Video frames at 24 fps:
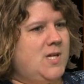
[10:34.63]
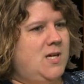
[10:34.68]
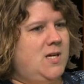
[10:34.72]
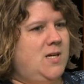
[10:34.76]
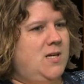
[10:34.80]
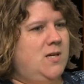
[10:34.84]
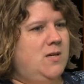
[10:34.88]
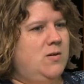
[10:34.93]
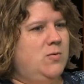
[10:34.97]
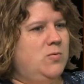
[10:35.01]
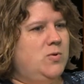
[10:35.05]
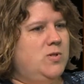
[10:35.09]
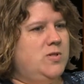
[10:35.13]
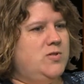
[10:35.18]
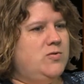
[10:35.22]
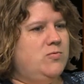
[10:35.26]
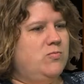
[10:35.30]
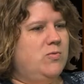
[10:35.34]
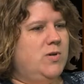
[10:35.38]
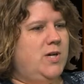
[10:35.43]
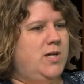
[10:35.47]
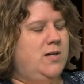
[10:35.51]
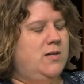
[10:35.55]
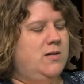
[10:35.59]
It was
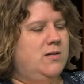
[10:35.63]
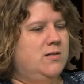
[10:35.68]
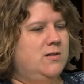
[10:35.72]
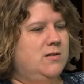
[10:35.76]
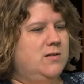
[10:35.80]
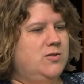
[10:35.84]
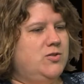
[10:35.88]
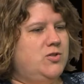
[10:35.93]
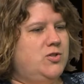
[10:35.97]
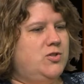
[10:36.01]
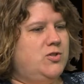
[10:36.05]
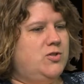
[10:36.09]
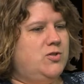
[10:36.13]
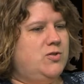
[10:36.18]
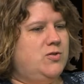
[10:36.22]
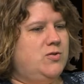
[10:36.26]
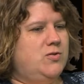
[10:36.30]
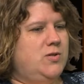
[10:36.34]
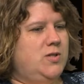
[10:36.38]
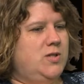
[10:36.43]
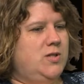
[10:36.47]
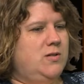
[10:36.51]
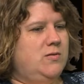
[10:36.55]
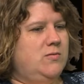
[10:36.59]
right on the
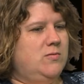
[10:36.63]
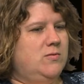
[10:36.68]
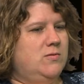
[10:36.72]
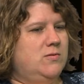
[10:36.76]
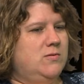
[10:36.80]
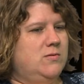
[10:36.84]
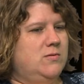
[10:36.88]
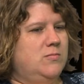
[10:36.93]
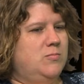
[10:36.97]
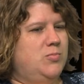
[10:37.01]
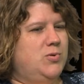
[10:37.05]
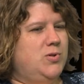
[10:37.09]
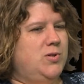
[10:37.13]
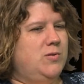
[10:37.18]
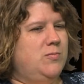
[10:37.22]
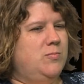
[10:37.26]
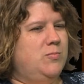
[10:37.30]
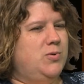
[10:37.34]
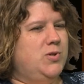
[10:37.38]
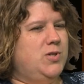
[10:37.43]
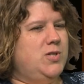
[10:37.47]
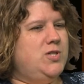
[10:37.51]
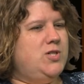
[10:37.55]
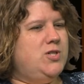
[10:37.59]
street,
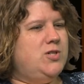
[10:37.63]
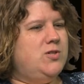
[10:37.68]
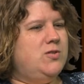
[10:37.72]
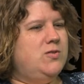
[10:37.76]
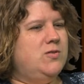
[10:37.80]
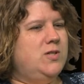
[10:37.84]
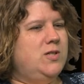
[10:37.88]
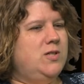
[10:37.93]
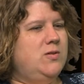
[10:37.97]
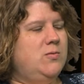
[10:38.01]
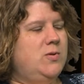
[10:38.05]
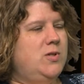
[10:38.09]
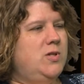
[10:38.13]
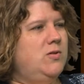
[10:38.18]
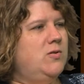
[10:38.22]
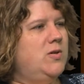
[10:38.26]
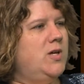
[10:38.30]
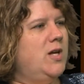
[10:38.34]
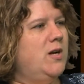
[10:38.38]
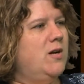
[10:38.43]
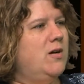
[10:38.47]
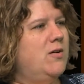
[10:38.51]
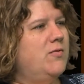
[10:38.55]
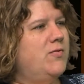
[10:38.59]
Bridge Street, when you
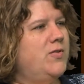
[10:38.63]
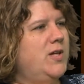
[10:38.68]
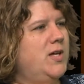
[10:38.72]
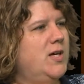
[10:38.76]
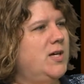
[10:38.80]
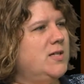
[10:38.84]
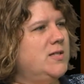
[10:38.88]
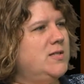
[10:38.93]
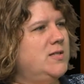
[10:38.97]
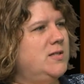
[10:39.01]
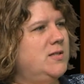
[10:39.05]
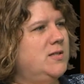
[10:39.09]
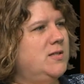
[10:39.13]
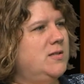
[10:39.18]
get off the exit.